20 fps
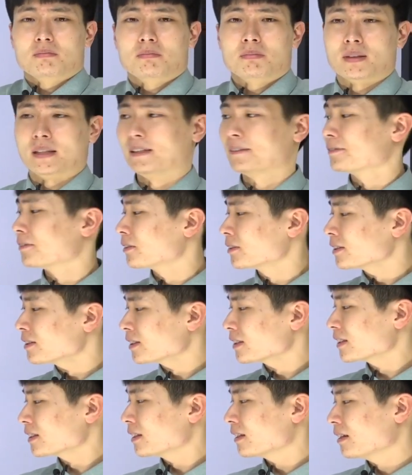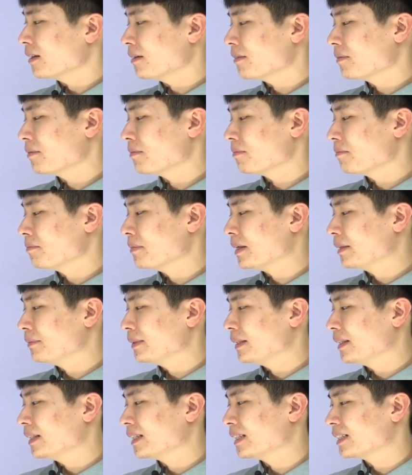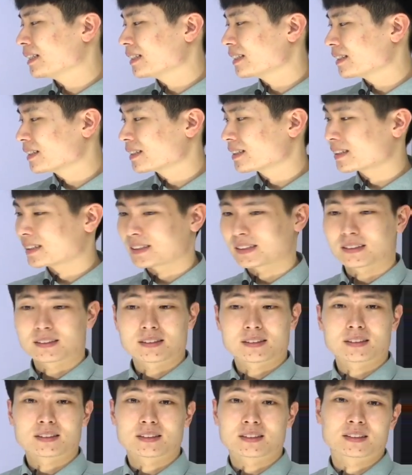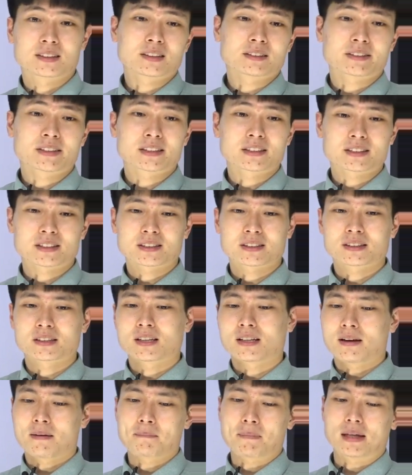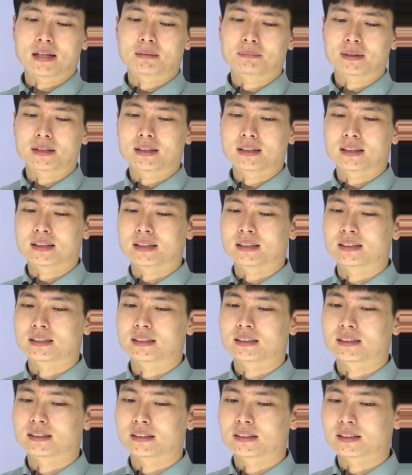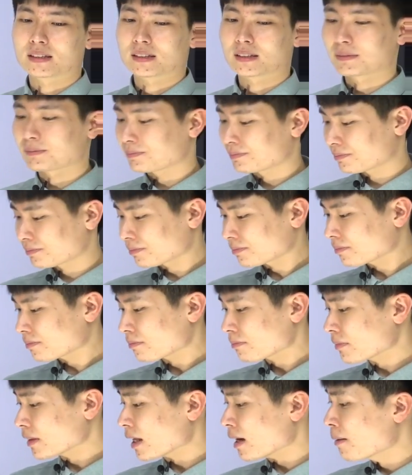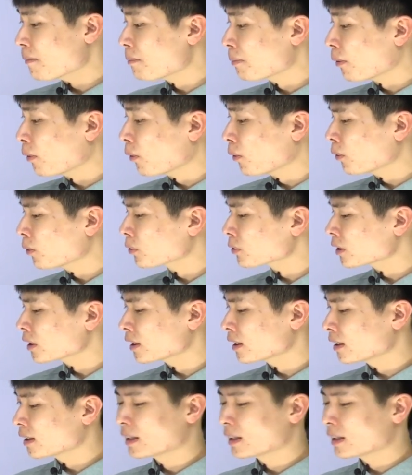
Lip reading: Playfulness? Maybe it is serious. Maybe it is bold.